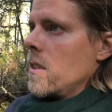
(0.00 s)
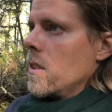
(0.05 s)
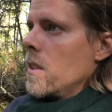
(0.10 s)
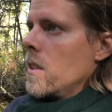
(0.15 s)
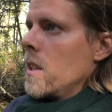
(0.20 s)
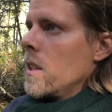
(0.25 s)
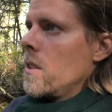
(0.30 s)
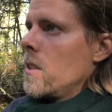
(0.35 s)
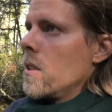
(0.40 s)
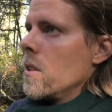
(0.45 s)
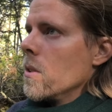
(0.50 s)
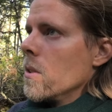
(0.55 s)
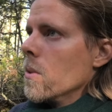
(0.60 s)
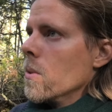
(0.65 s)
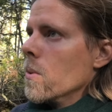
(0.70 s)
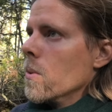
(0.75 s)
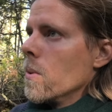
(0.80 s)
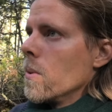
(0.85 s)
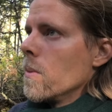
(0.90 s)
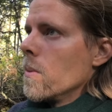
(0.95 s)
You need
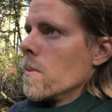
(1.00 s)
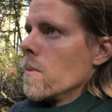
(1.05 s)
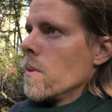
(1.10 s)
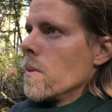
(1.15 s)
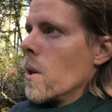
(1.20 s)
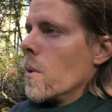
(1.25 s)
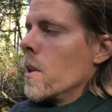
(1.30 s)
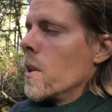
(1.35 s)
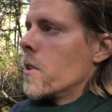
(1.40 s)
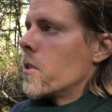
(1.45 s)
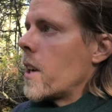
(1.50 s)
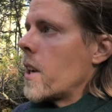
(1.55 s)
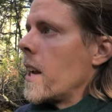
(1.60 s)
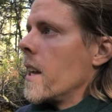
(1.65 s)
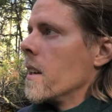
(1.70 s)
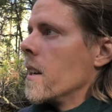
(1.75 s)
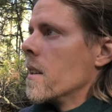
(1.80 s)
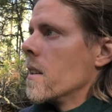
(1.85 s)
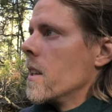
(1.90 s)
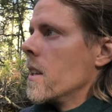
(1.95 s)
to go and
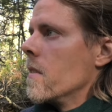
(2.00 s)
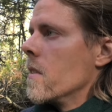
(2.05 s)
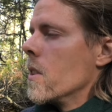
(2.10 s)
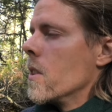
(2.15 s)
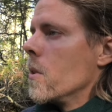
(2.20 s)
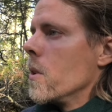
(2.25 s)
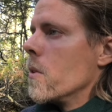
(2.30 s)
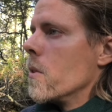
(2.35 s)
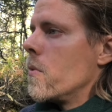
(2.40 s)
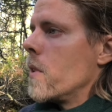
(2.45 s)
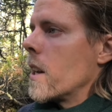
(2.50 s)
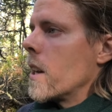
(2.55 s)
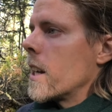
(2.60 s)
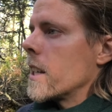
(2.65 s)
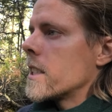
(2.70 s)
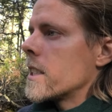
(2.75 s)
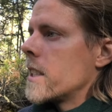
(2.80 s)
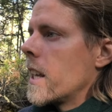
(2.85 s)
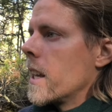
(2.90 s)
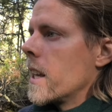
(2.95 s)
train, even though you feel
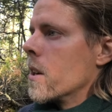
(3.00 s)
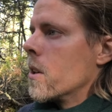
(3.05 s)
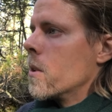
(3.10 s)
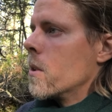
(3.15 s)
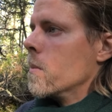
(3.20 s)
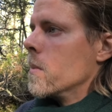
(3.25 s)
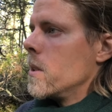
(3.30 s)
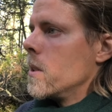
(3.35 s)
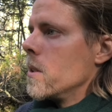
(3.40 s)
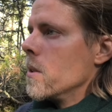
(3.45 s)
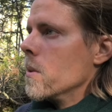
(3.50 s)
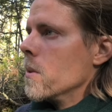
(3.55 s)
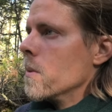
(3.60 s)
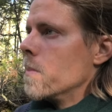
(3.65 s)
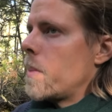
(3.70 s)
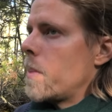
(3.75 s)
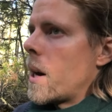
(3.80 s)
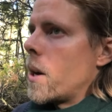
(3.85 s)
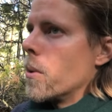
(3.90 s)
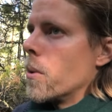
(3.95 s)
like staying home to
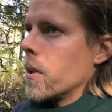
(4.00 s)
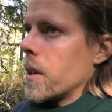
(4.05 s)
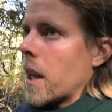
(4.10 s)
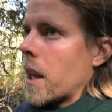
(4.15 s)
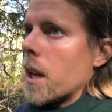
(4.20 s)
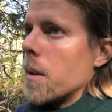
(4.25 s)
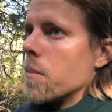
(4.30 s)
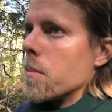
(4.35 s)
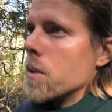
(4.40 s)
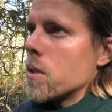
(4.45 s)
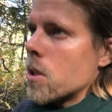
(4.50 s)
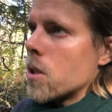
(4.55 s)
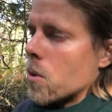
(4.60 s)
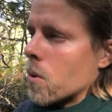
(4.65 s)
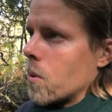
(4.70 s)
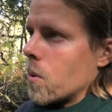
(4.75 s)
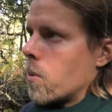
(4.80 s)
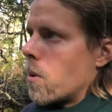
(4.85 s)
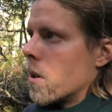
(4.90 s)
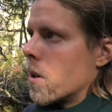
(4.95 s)
power game,
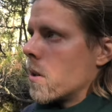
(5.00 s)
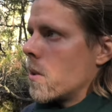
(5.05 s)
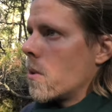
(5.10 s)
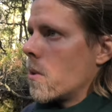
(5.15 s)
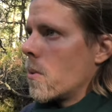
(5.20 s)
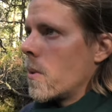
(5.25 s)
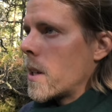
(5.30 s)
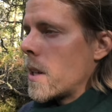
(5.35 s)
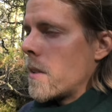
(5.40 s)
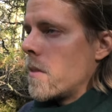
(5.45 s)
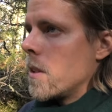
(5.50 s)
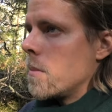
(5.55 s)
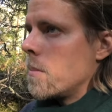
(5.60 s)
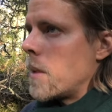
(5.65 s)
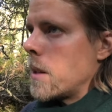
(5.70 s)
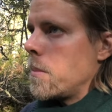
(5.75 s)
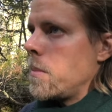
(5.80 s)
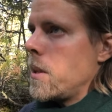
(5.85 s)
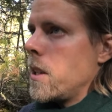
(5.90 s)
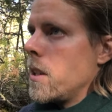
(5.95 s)
total war, or whatever it
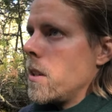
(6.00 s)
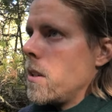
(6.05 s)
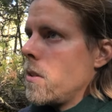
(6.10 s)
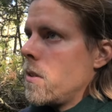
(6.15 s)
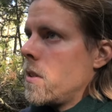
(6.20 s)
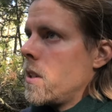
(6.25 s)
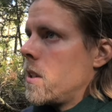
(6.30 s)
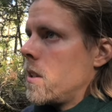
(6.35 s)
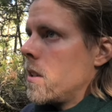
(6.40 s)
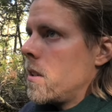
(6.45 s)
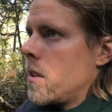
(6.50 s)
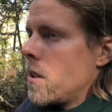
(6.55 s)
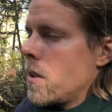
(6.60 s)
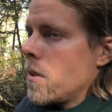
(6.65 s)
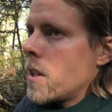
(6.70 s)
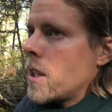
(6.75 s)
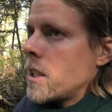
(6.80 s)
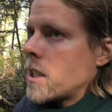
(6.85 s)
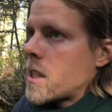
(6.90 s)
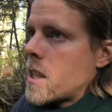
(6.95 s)
might be. You need to
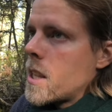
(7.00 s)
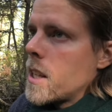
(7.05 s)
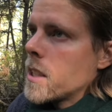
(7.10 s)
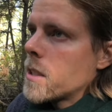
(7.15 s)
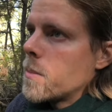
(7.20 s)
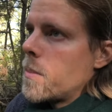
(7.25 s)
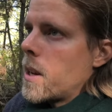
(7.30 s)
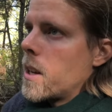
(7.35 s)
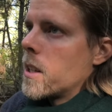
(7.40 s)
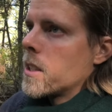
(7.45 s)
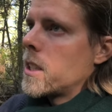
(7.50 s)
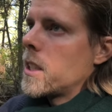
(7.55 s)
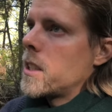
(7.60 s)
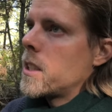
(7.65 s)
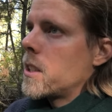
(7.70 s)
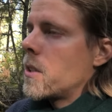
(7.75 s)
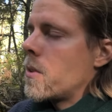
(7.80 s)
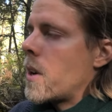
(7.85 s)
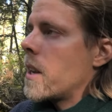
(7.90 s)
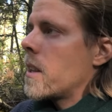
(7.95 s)
do these things because
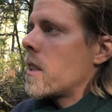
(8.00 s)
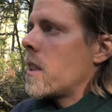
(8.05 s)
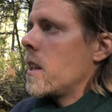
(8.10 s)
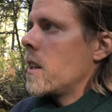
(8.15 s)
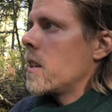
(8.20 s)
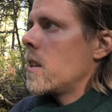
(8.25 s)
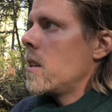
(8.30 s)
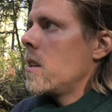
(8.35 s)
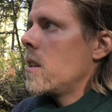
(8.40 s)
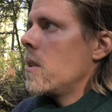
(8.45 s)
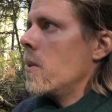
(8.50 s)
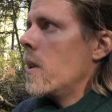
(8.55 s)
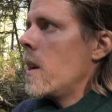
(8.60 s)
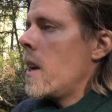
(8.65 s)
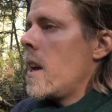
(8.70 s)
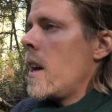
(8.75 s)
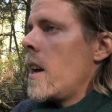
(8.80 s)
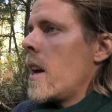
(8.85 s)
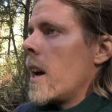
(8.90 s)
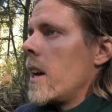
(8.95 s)
it's the right thing to do,
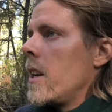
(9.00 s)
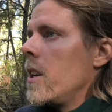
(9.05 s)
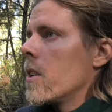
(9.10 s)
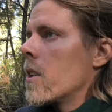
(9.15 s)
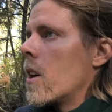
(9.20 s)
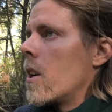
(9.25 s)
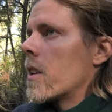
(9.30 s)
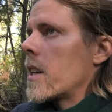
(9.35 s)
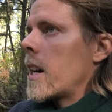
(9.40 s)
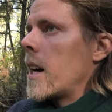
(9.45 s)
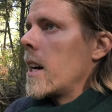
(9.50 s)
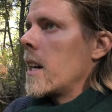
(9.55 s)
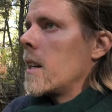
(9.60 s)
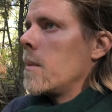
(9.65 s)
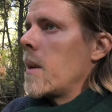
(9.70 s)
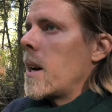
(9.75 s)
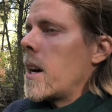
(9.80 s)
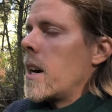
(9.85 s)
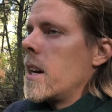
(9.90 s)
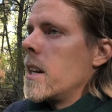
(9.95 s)
and you can't
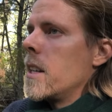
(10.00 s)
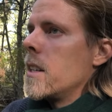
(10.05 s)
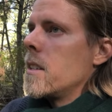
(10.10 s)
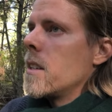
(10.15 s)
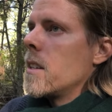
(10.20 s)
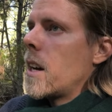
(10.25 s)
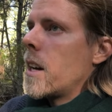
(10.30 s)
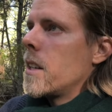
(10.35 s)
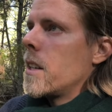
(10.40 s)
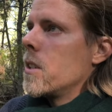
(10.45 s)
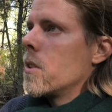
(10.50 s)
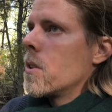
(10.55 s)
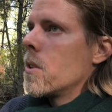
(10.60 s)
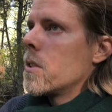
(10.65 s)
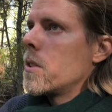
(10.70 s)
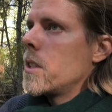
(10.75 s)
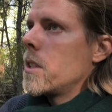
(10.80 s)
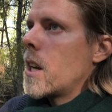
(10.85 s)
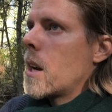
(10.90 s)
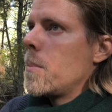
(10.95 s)
hide behind
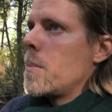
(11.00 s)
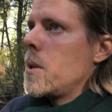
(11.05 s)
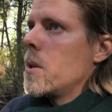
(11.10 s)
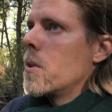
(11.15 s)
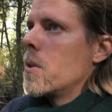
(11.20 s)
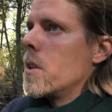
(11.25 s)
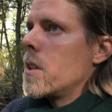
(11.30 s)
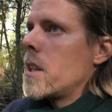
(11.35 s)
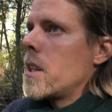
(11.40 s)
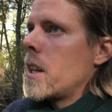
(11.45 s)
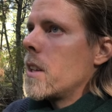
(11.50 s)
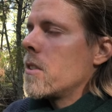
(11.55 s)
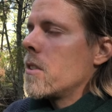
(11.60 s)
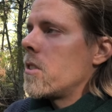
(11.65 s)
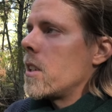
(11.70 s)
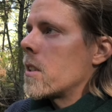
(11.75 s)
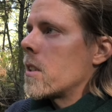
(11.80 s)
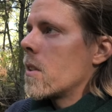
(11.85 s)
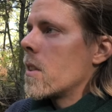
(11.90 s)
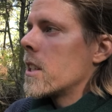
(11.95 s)
ideological purity and
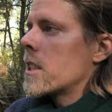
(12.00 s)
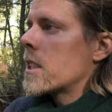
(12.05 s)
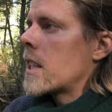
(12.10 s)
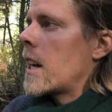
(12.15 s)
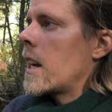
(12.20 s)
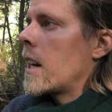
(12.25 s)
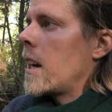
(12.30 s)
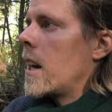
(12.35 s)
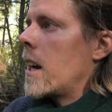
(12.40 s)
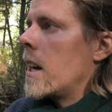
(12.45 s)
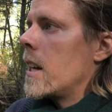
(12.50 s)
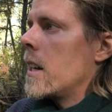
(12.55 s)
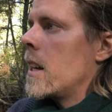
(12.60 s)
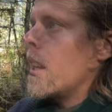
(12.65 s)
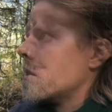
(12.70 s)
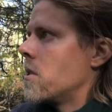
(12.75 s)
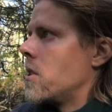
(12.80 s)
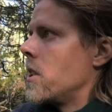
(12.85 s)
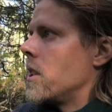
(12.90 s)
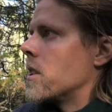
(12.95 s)
sit on the sideline
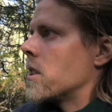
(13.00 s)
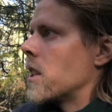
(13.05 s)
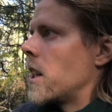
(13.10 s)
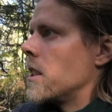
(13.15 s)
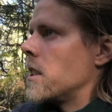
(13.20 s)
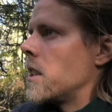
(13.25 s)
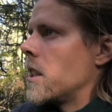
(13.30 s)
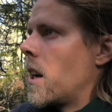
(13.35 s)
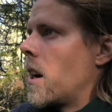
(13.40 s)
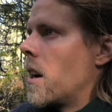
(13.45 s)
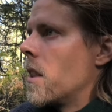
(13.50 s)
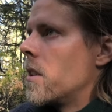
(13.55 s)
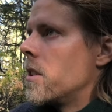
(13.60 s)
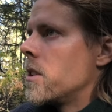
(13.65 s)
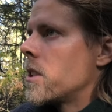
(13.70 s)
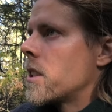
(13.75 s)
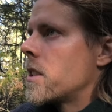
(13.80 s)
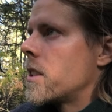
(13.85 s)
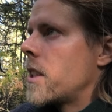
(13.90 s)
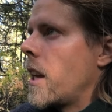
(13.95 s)
criticizing
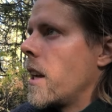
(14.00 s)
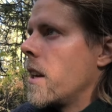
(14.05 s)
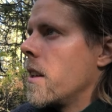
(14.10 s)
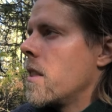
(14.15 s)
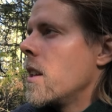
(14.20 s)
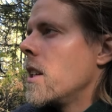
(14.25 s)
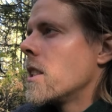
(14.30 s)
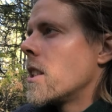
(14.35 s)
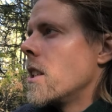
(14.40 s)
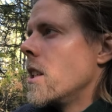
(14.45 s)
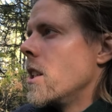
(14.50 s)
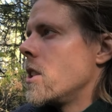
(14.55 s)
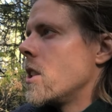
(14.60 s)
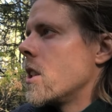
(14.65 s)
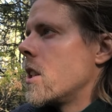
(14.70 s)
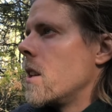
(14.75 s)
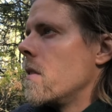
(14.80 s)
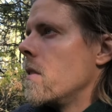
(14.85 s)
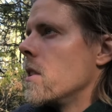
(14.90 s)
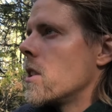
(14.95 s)
others, saying this
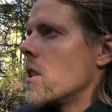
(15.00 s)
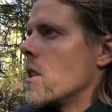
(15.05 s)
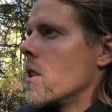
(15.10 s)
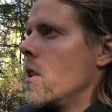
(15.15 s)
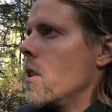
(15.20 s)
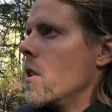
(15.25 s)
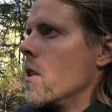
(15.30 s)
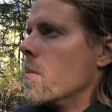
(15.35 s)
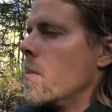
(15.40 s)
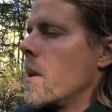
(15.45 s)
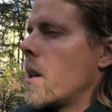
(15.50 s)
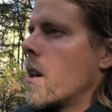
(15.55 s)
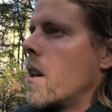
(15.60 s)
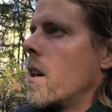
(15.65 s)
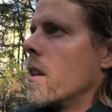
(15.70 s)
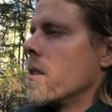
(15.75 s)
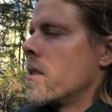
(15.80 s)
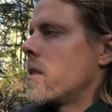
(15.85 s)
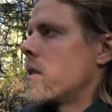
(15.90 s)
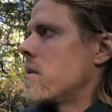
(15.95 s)
initiative isn't good
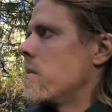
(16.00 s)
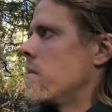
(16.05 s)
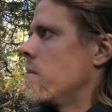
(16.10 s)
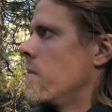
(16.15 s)
because